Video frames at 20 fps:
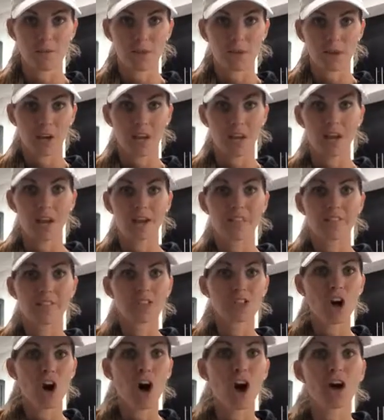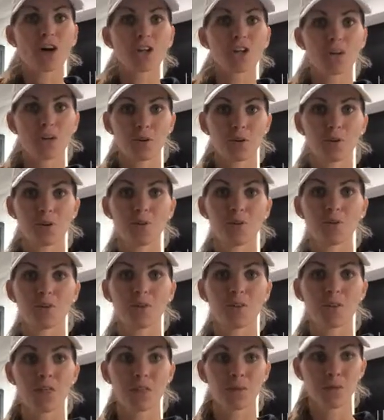Okay, I've taught you
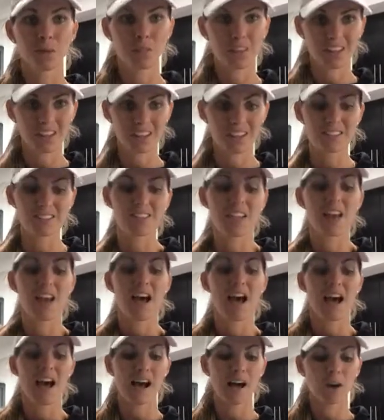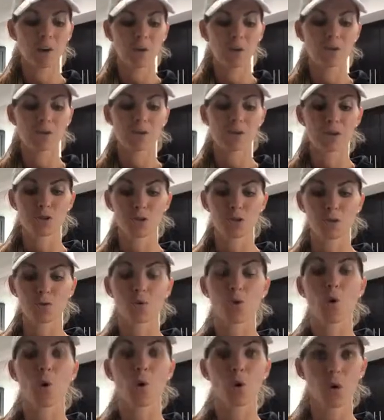through this how to
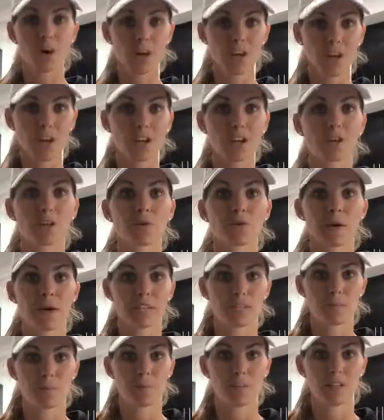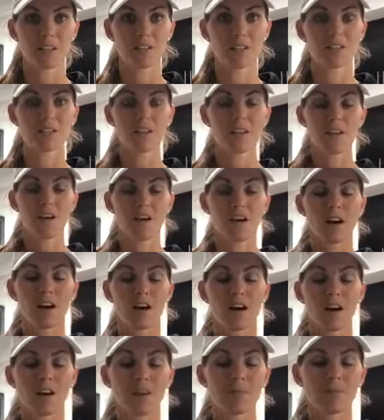coordinate your recipes
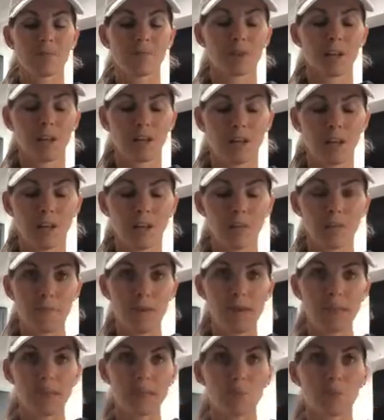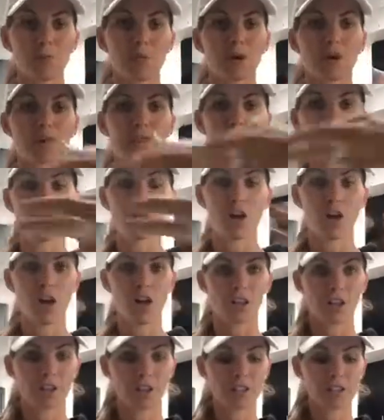and make them work for your
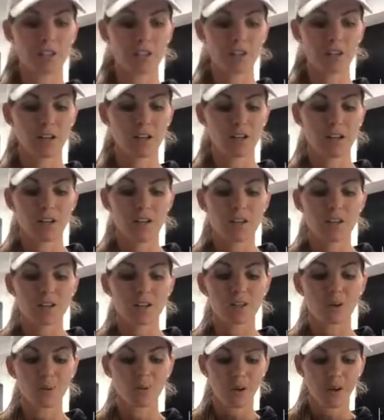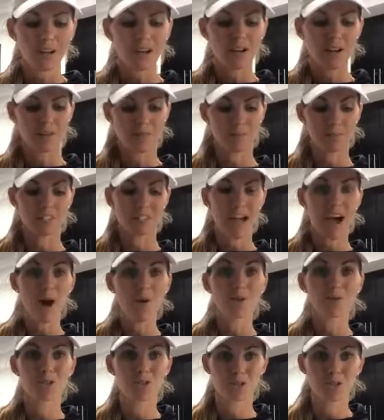colors. So what it comes
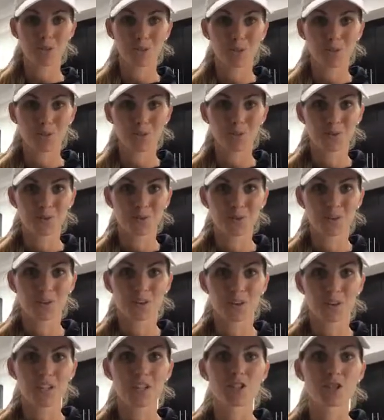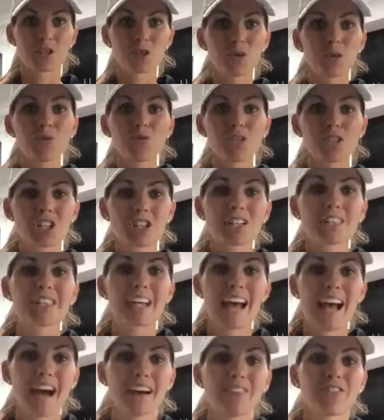down to is you just
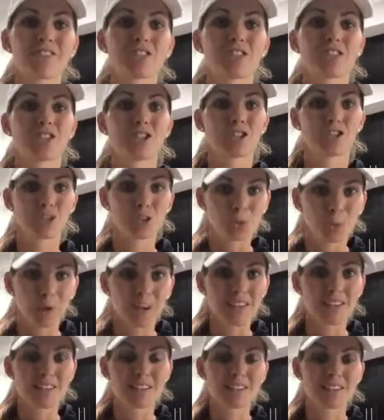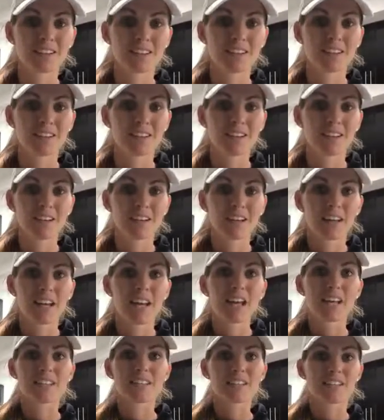have to do it.
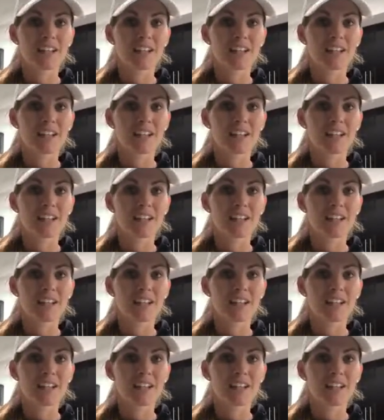It's